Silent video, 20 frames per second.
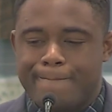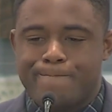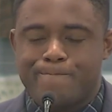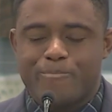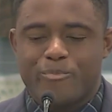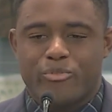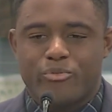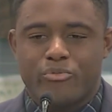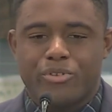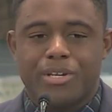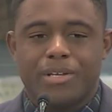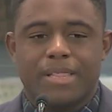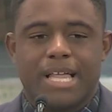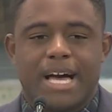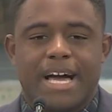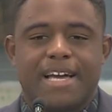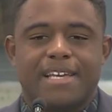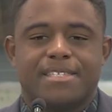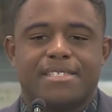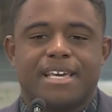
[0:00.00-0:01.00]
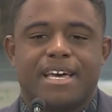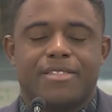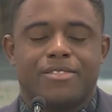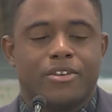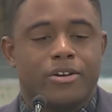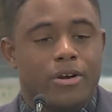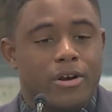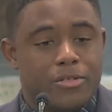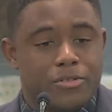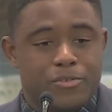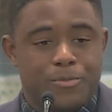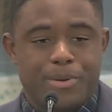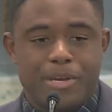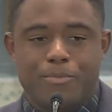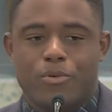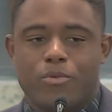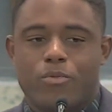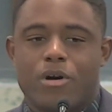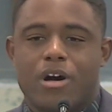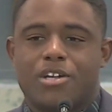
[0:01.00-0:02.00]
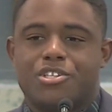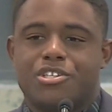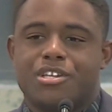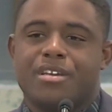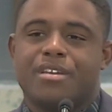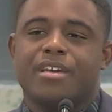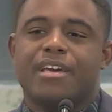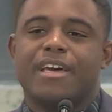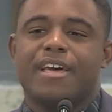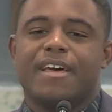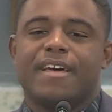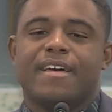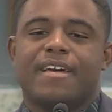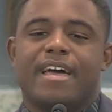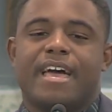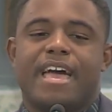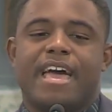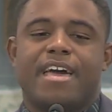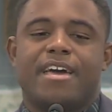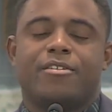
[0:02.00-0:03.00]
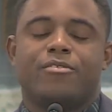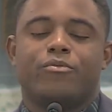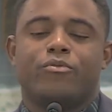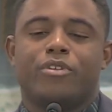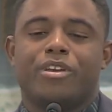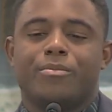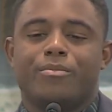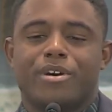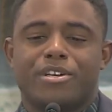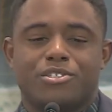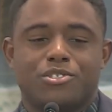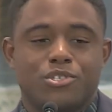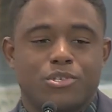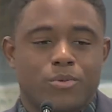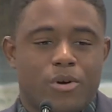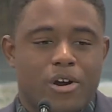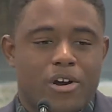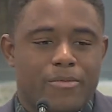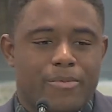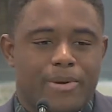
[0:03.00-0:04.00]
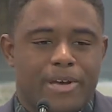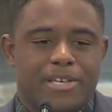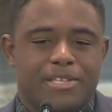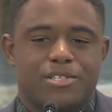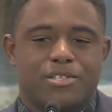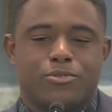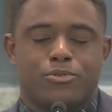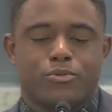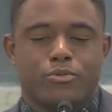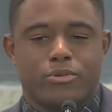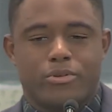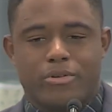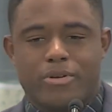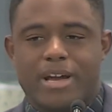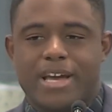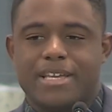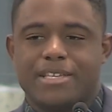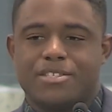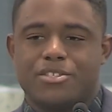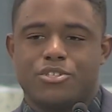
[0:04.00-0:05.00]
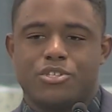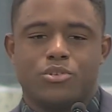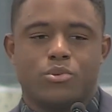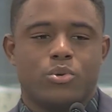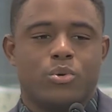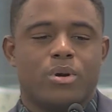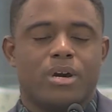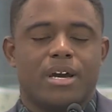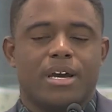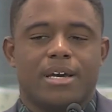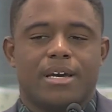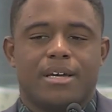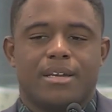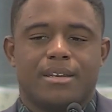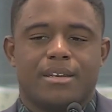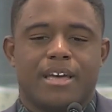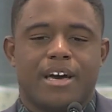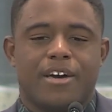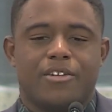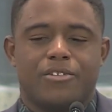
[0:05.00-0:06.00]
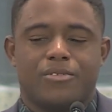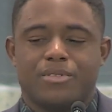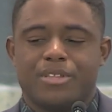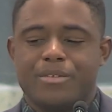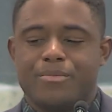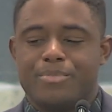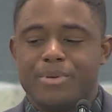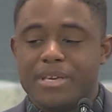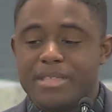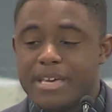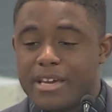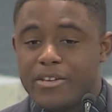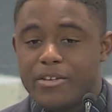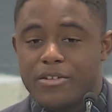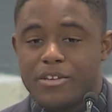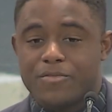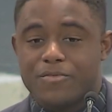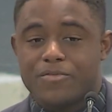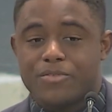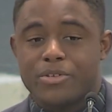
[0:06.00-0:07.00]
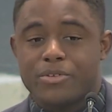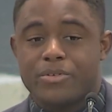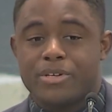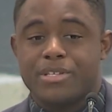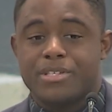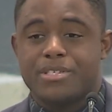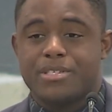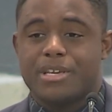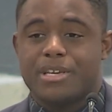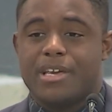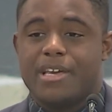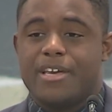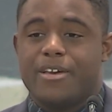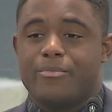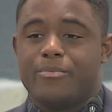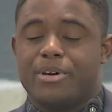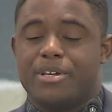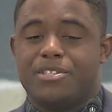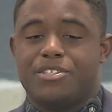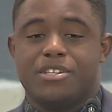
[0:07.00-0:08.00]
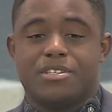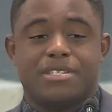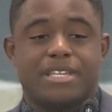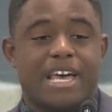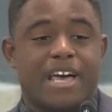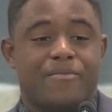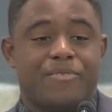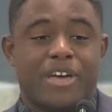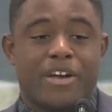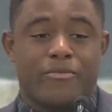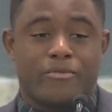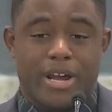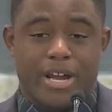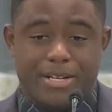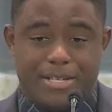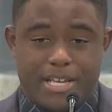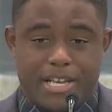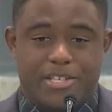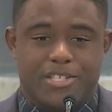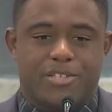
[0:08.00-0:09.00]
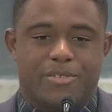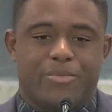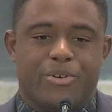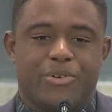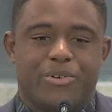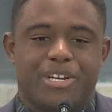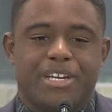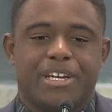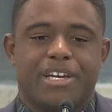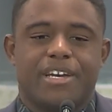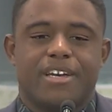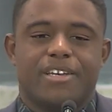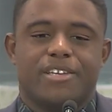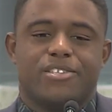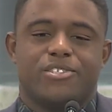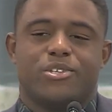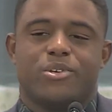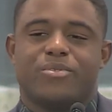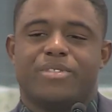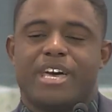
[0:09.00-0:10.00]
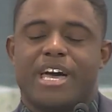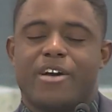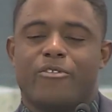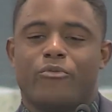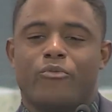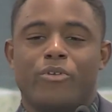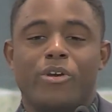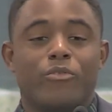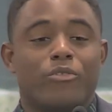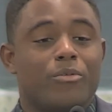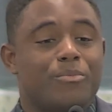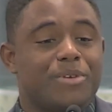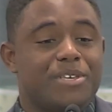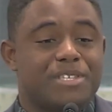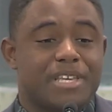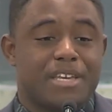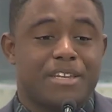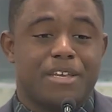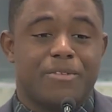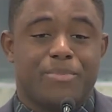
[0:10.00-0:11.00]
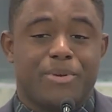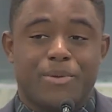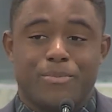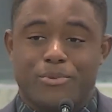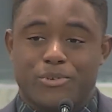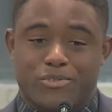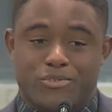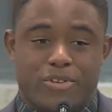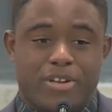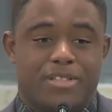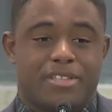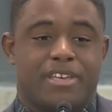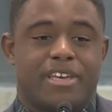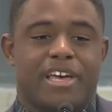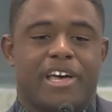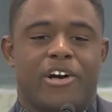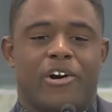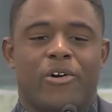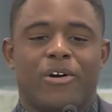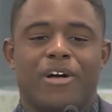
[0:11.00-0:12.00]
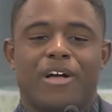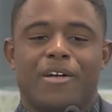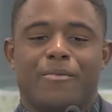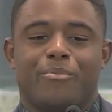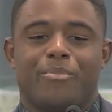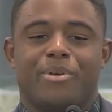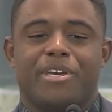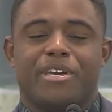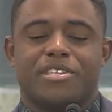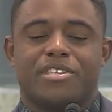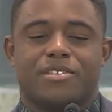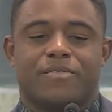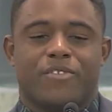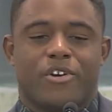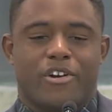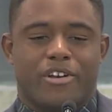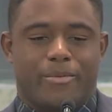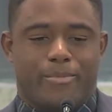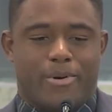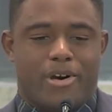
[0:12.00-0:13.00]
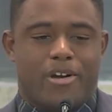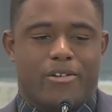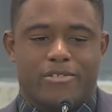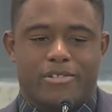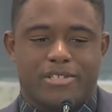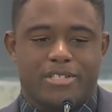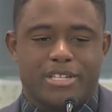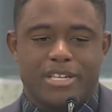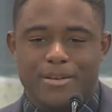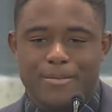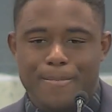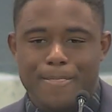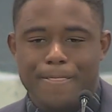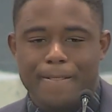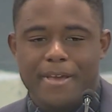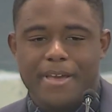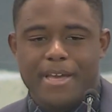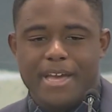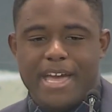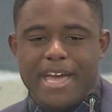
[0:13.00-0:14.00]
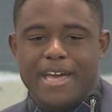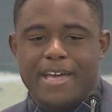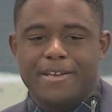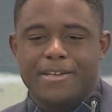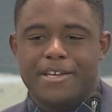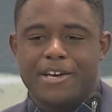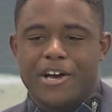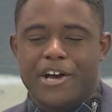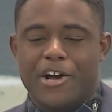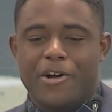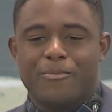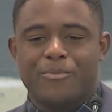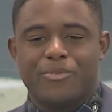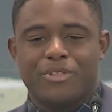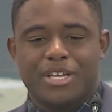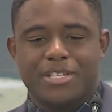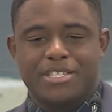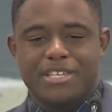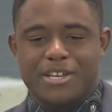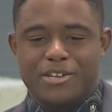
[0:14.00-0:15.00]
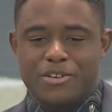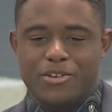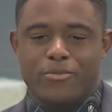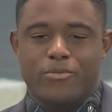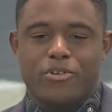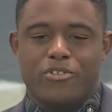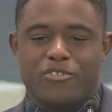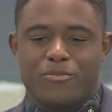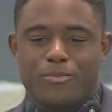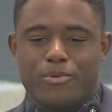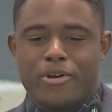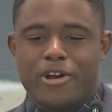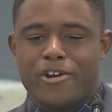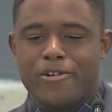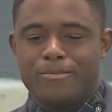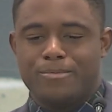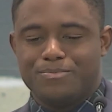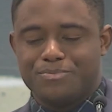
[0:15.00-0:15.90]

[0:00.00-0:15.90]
realize that there are other people watching, and we must do our best through Christ to not only be that good influence, but just to have that right testimony, so that we won't be sending people straight to hell because of our hypocrisy. And let's end in a word of prayer,